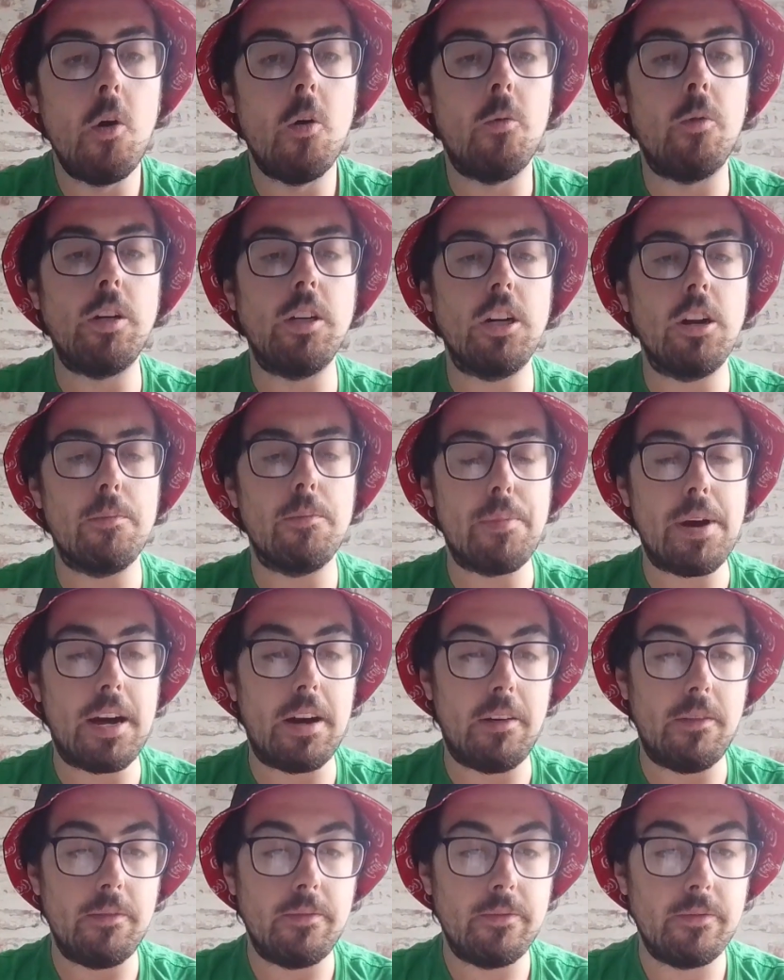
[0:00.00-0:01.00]
We're talking
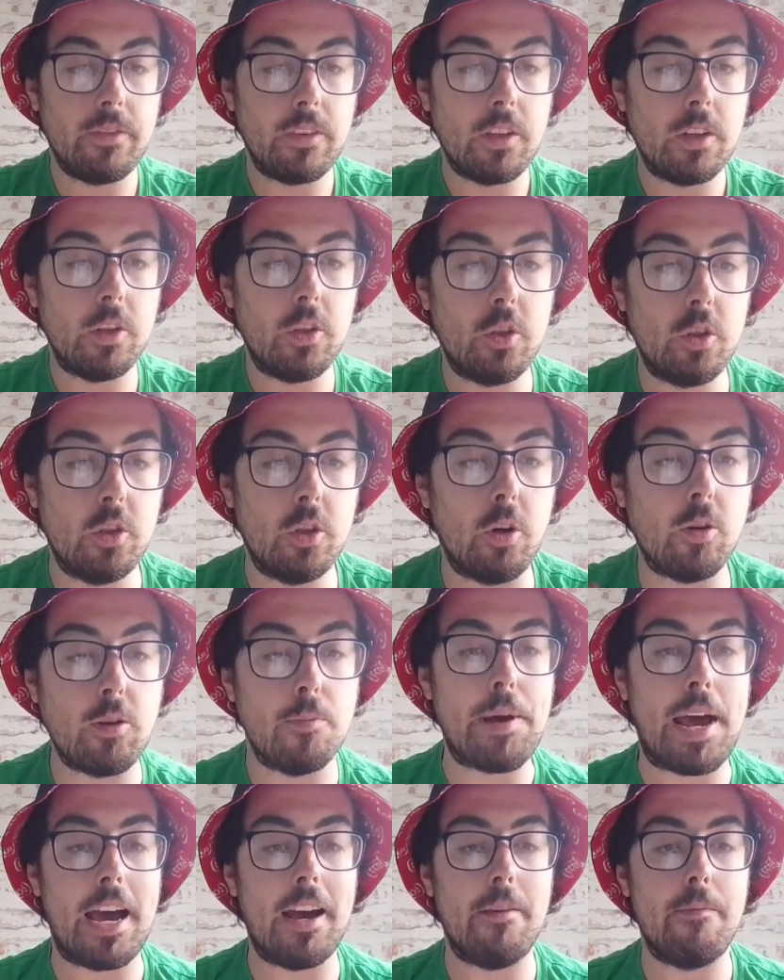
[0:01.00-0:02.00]
about
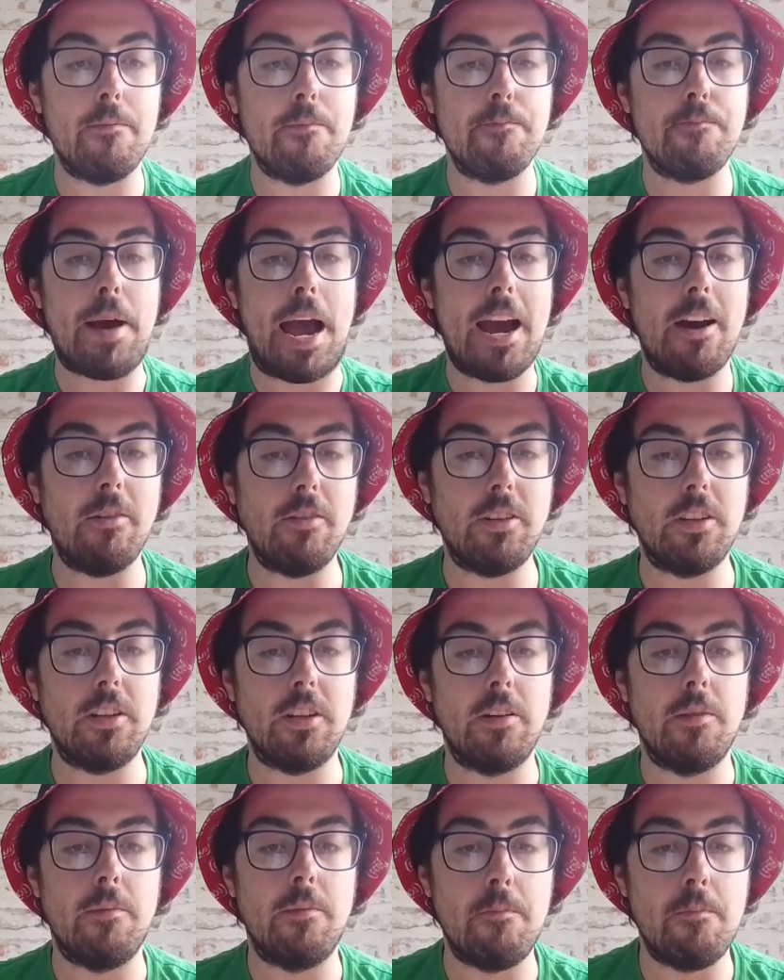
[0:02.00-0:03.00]
shoulder pad,
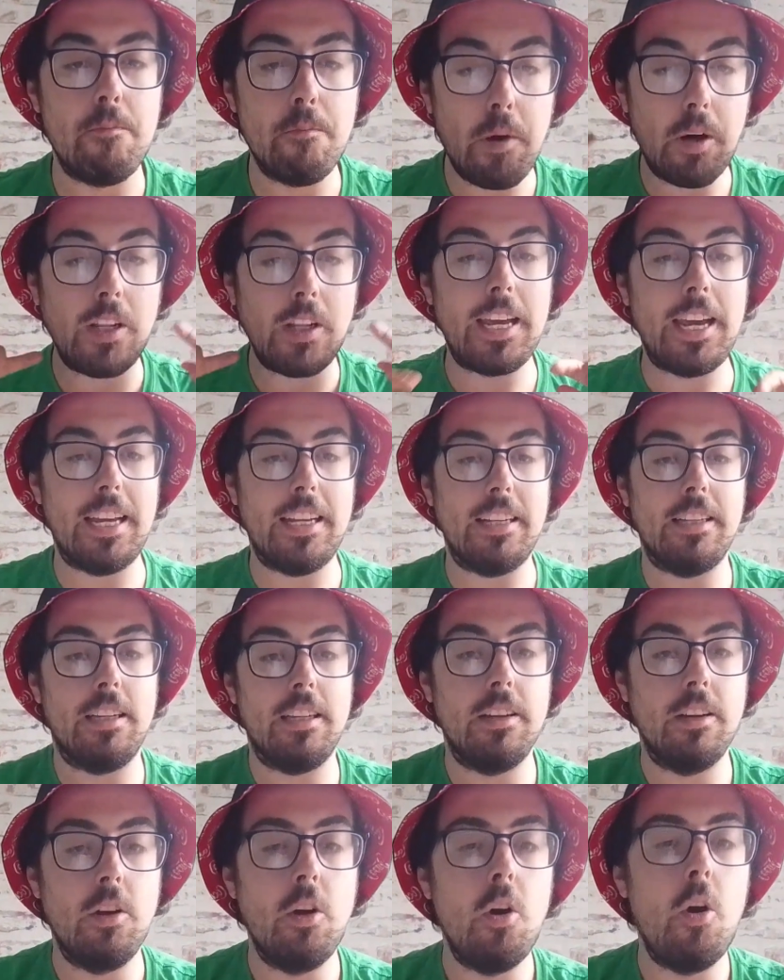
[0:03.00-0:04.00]
poucher, mullets,
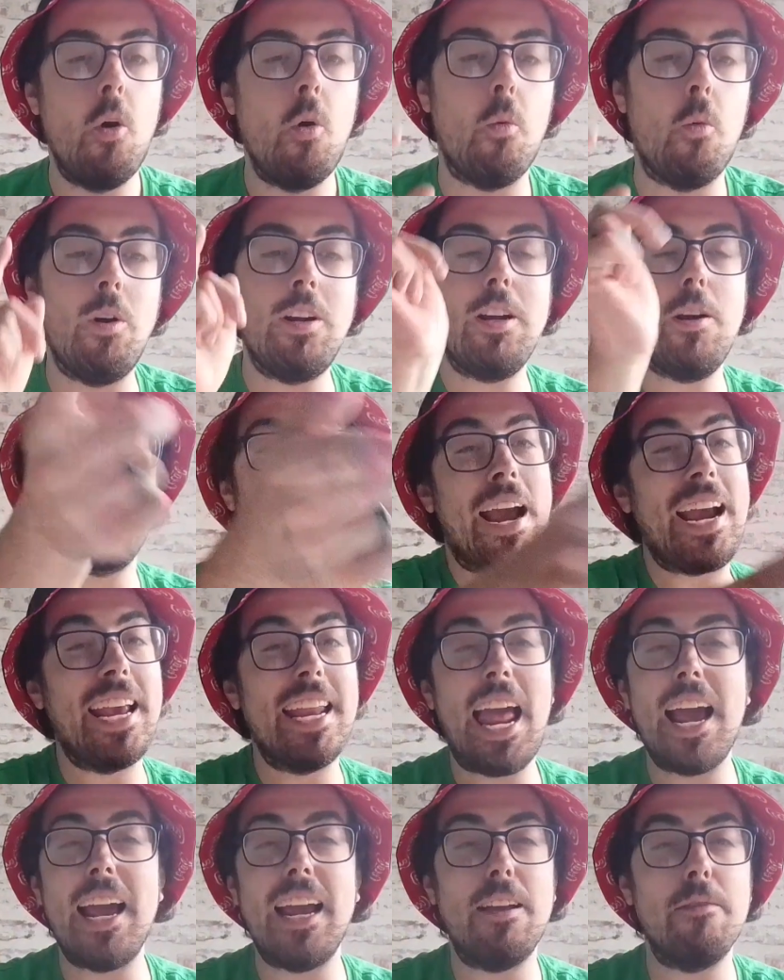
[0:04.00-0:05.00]
which are back
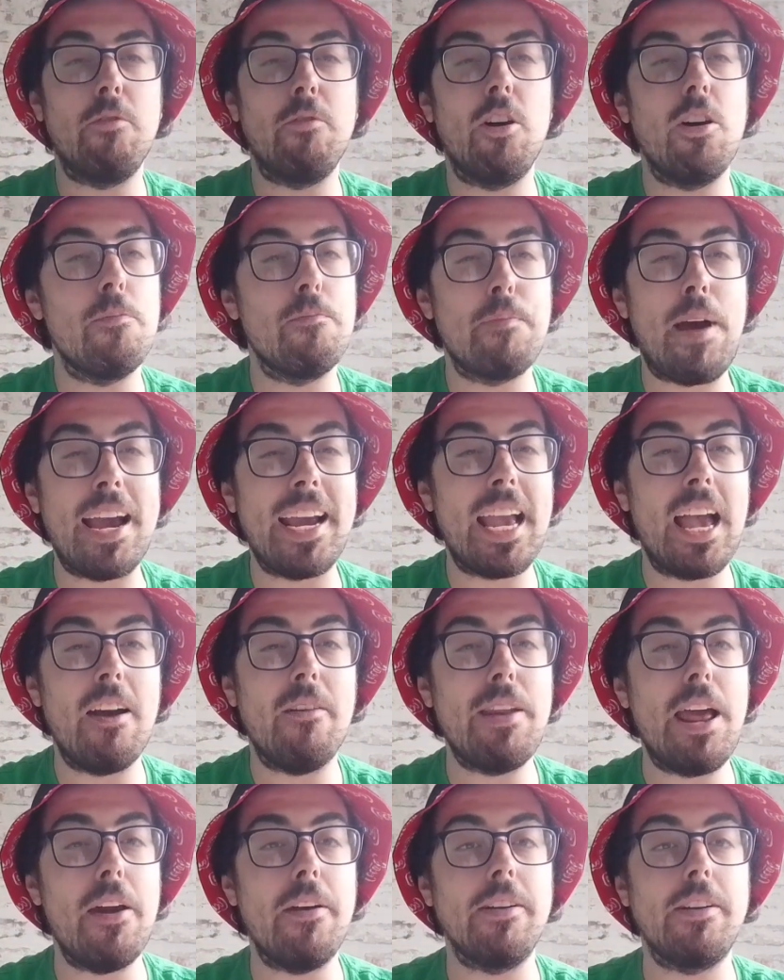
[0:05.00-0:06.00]

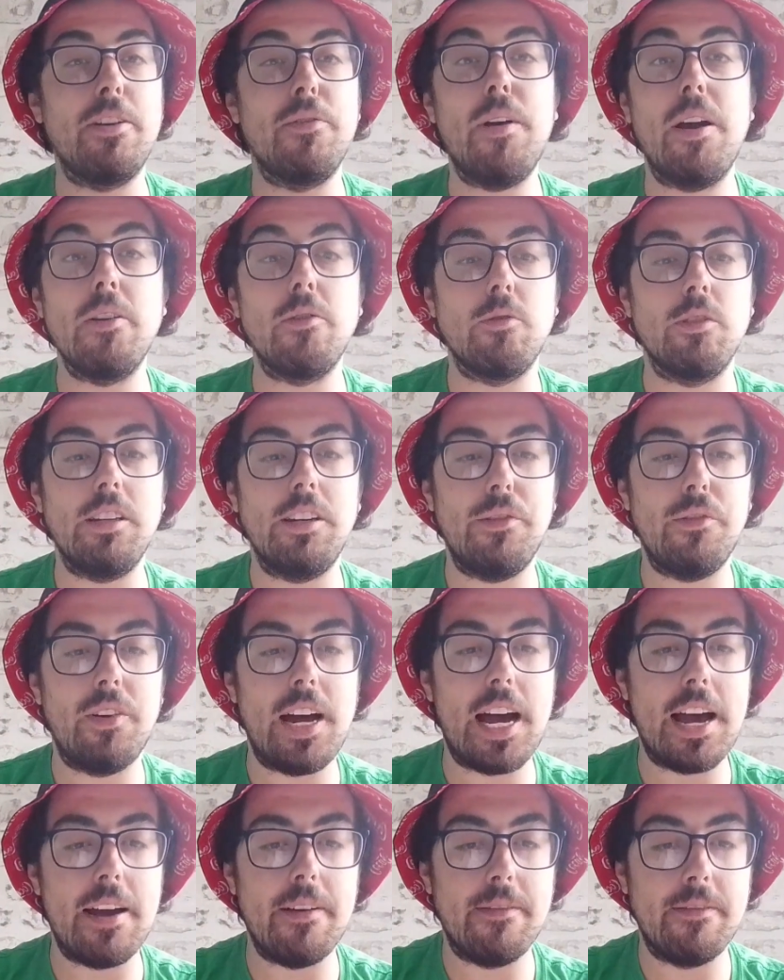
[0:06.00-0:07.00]
out now in 2025,